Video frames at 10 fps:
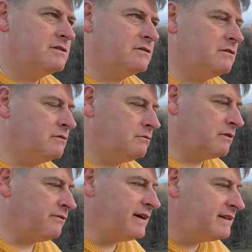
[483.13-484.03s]
So we're
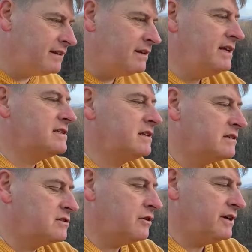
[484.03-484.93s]
finding these in
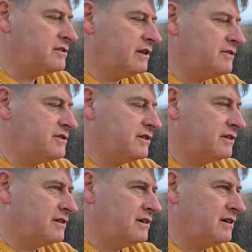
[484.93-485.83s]
Scottish literature
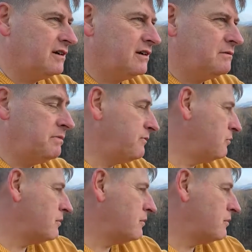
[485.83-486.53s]
before